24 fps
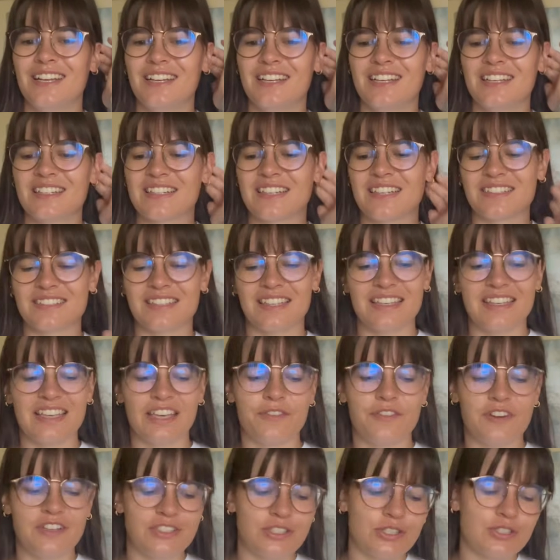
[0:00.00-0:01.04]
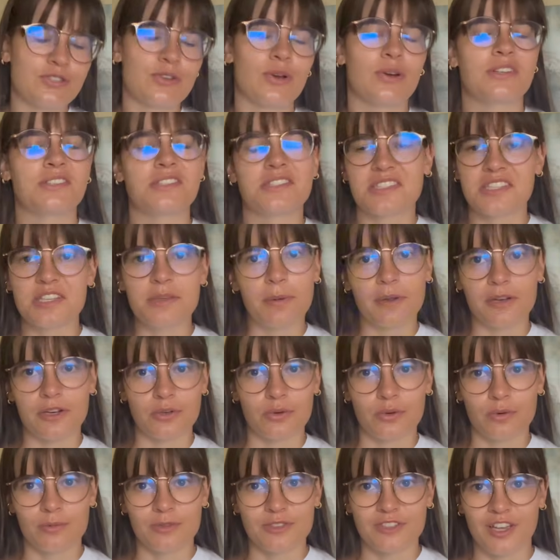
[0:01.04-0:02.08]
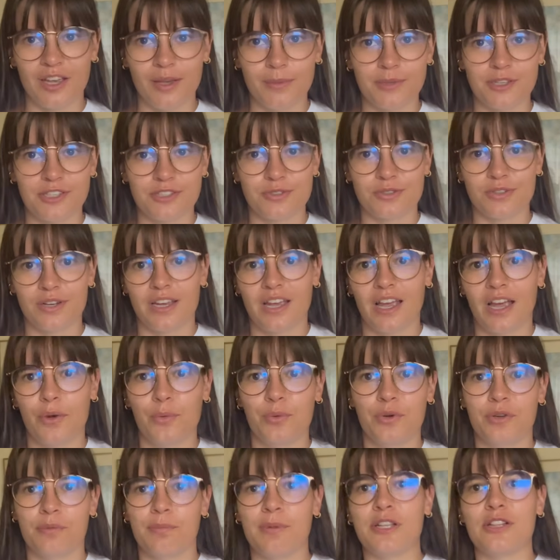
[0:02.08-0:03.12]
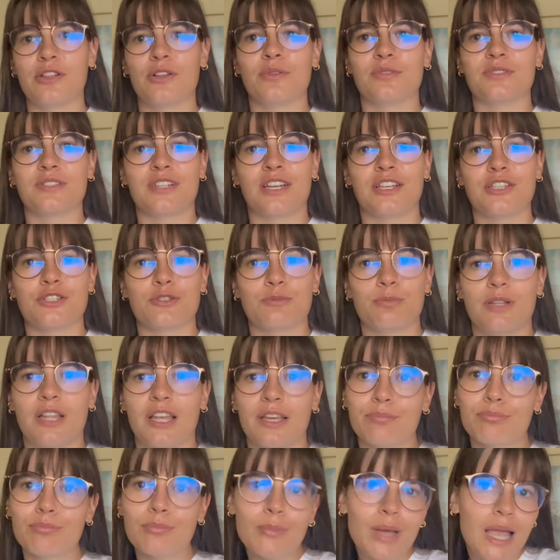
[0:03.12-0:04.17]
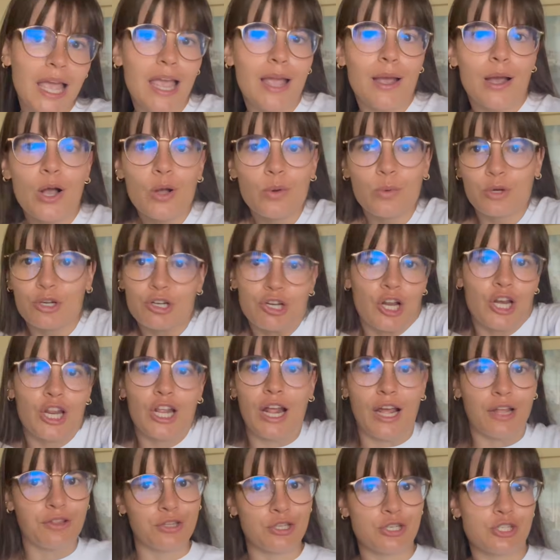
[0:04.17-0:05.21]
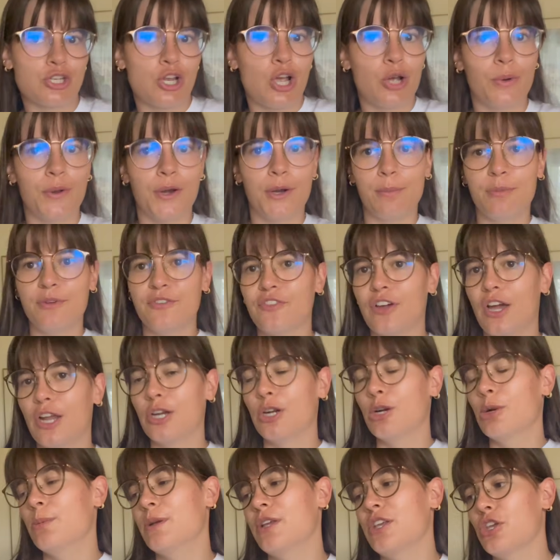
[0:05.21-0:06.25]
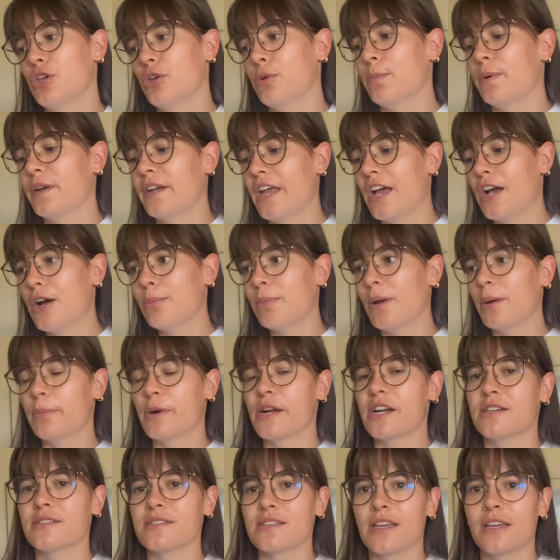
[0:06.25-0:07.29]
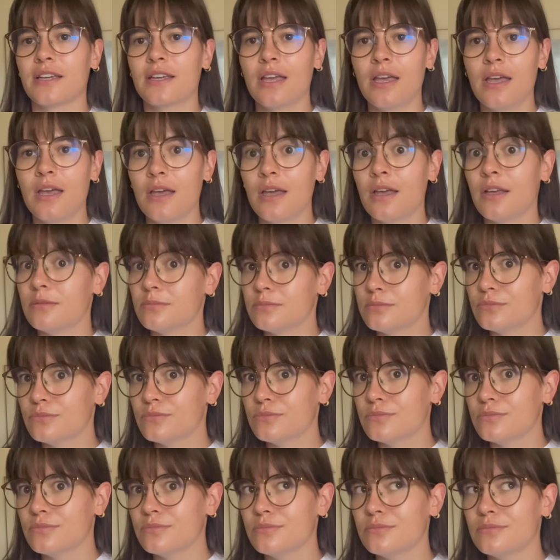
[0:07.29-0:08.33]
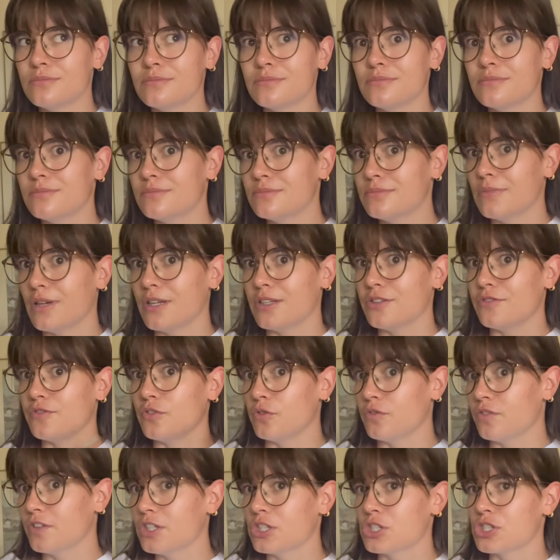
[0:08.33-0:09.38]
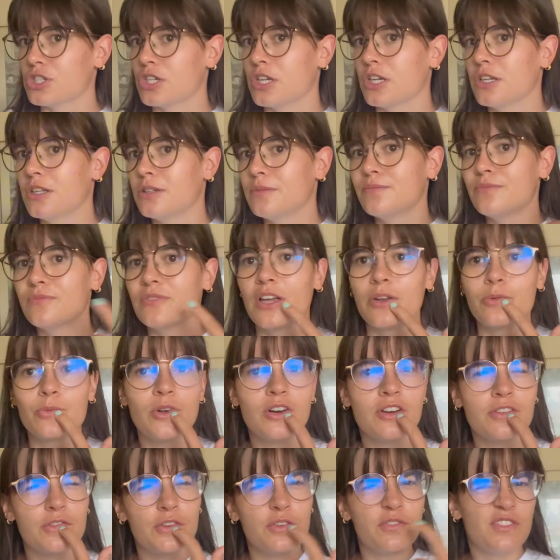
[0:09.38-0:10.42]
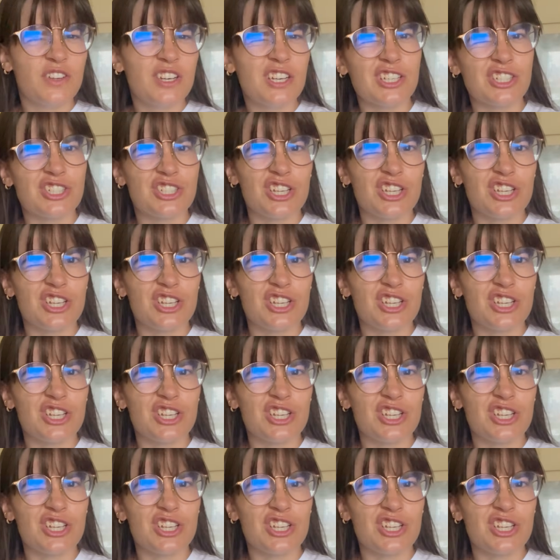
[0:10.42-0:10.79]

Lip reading: Because like, if I'd just gone to sleep at a normal time yesterday, I wouldn't be close and I'd just be like, I'll work on it at the show, it'll be fine, it'll be cute. But now my brain is like, and if you finish it? And what if you finished